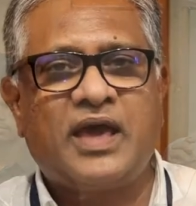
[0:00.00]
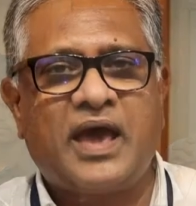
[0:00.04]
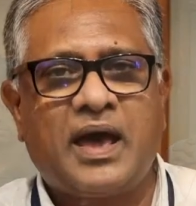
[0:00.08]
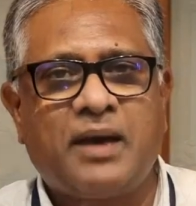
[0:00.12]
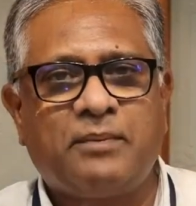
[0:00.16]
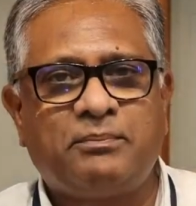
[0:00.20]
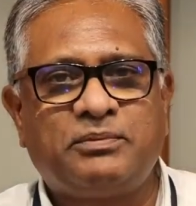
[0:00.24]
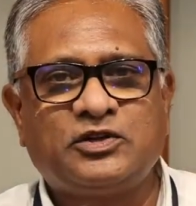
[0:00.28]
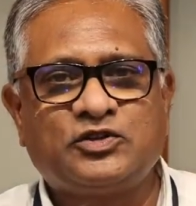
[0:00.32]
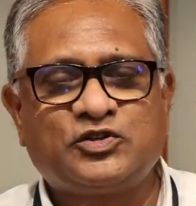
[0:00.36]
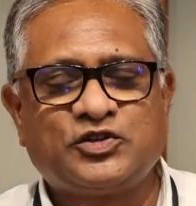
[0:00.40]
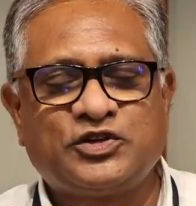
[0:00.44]

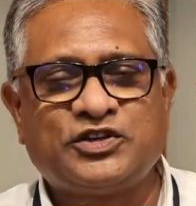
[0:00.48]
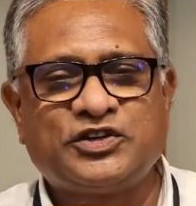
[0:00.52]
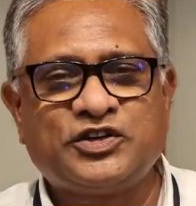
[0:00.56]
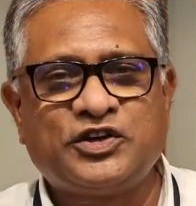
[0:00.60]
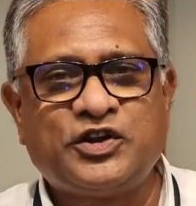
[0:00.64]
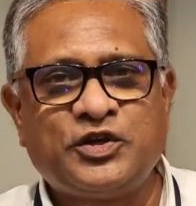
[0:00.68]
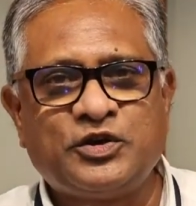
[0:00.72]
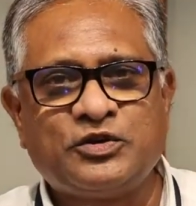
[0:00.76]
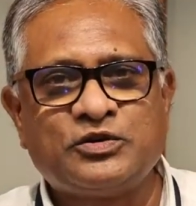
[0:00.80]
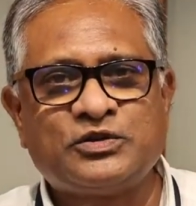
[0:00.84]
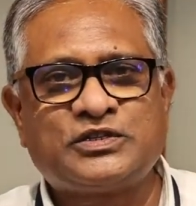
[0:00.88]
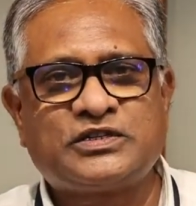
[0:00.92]
happy to
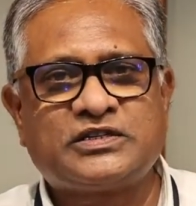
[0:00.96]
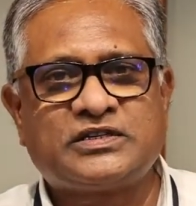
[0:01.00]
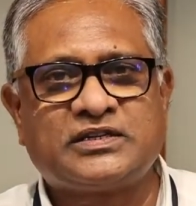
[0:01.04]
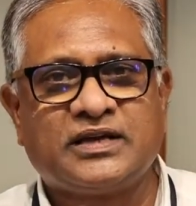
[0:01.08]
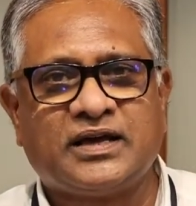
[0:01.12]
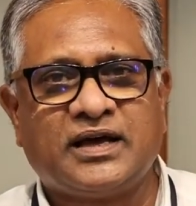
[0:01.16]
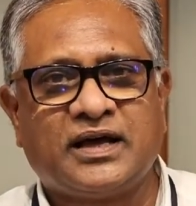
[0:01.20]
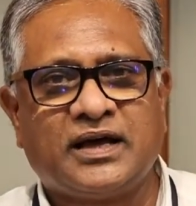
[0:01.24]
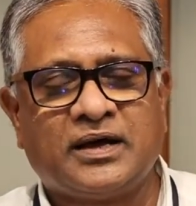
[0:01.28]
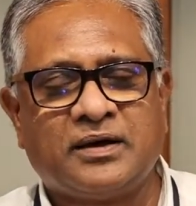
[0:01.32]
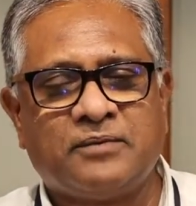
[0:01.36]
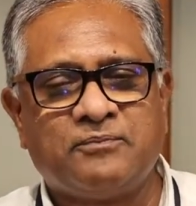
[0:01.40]
introduce
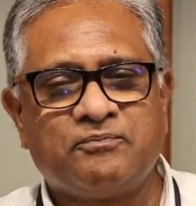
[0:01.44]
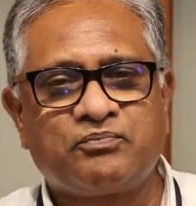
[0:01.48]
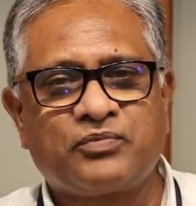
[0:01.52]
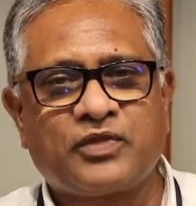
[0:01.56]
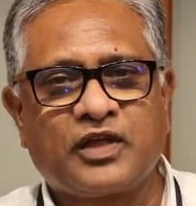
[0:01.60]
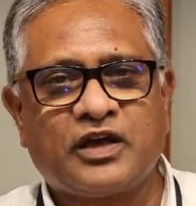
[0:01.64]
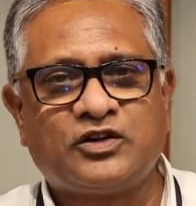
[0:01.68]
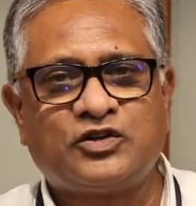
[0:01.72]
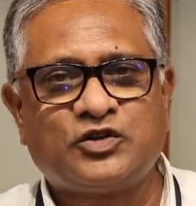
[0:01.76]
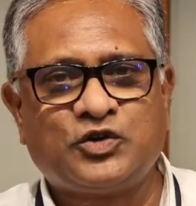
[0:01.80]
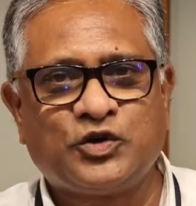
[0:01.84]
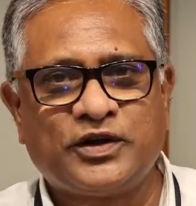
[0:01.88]

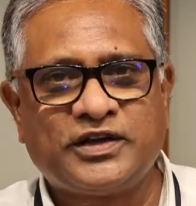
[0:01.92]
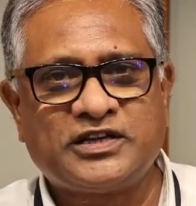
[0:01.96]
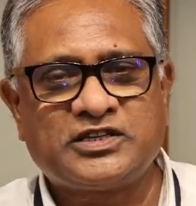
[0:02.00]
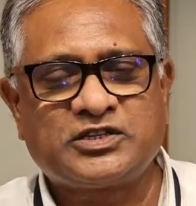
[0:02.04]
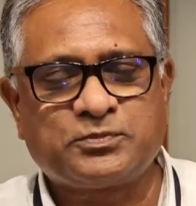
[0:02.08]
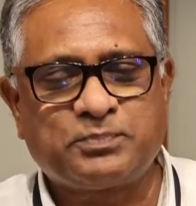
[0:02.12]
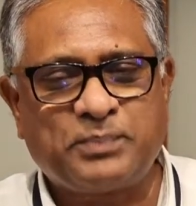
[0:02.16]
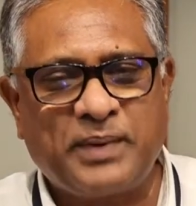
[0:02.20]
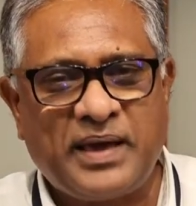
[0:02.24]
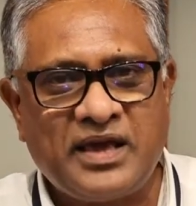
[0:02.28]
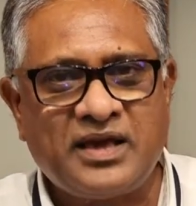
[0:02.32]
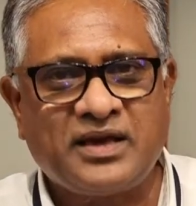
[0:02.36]

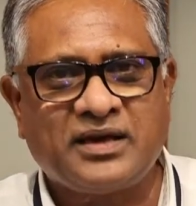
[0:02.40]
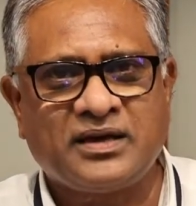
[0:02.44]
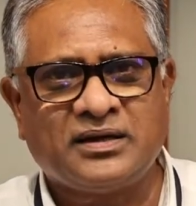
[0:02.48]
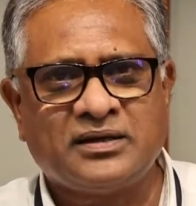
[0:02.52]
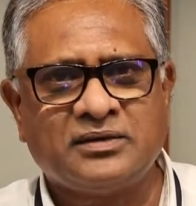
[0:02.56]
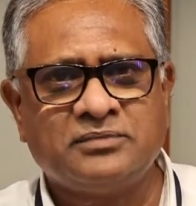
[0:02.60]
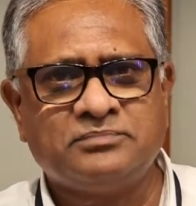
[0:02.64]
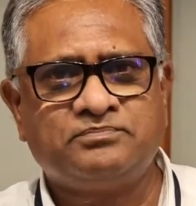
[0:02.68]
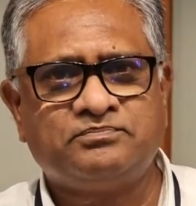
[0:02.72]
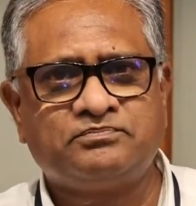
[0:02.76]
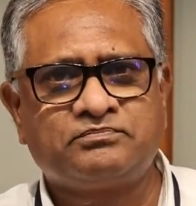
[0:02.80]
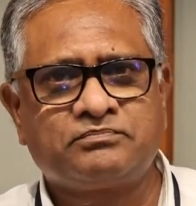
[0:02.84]
today's
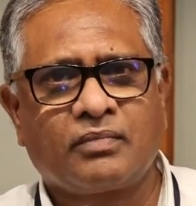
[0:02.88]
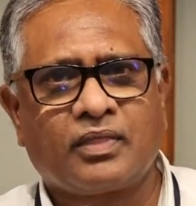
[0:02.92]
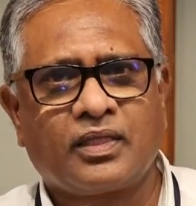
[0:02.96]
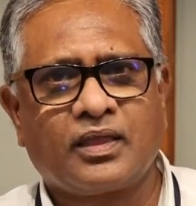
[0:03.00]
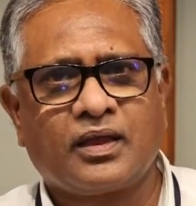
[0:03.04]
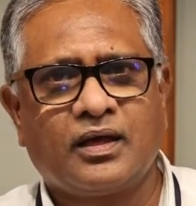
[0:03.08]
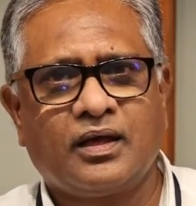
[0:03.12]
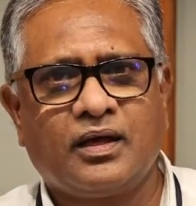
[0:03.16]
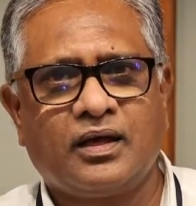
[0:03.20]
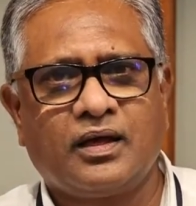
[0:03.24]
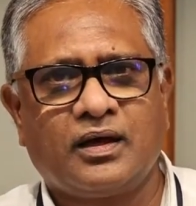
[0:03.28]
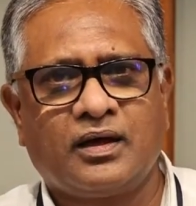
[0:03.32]
speaker,
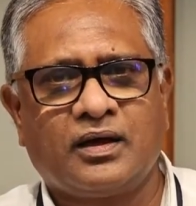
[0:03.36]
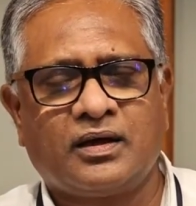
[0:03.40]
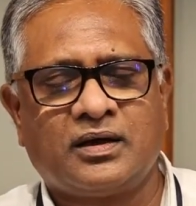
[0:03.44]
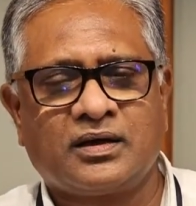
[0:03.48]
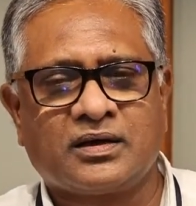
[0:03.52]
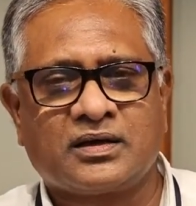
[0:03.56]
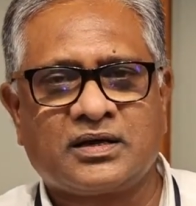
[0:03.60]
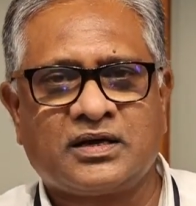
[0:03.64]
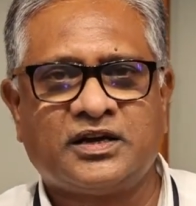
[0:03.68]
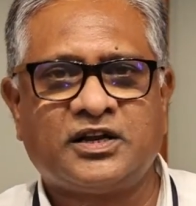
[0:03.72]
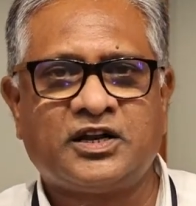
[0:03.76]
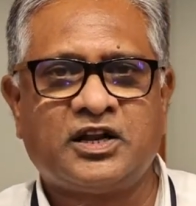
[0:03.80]

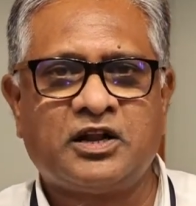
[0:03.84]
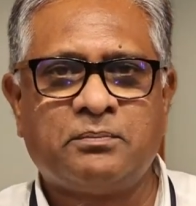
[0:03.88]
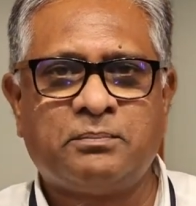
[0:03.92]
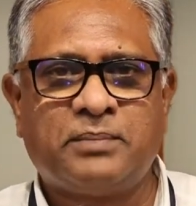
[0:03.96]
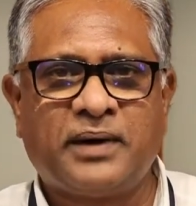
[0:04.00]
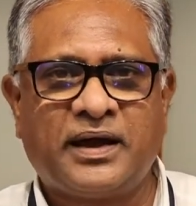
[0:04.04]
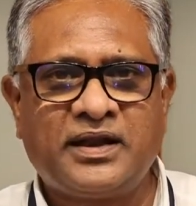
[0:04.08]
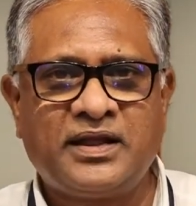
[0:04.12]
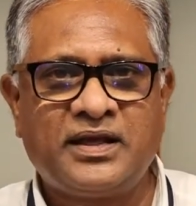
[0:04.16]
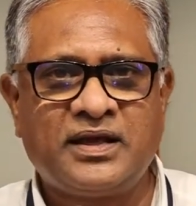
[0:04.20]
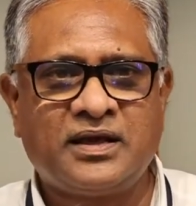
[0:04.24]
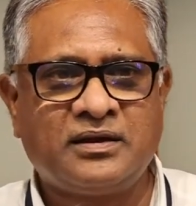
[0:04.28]
Colonel
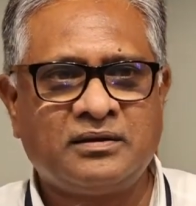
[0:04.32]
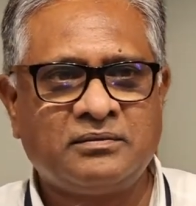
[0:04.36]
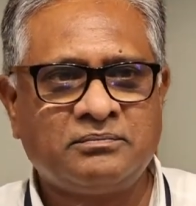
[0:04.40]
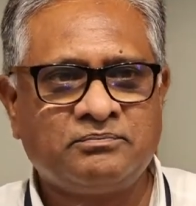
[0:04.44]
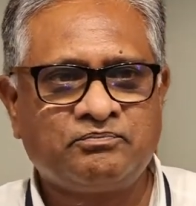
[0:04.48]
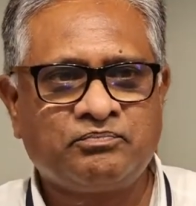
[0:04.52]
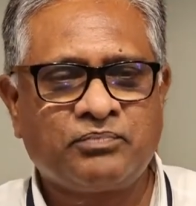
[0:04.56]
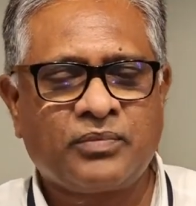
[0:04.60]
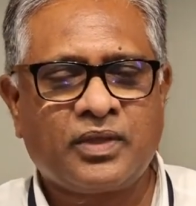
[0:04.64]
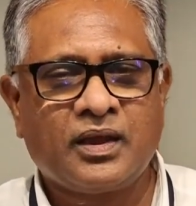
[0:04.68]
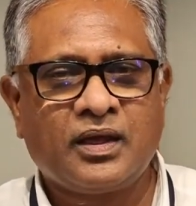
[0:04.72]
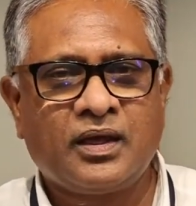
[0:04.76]

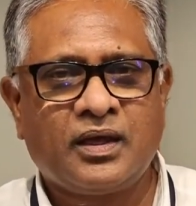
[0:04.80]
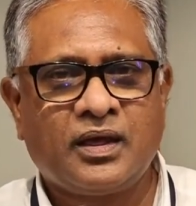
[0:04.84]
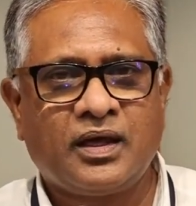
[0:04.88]
Bunyan.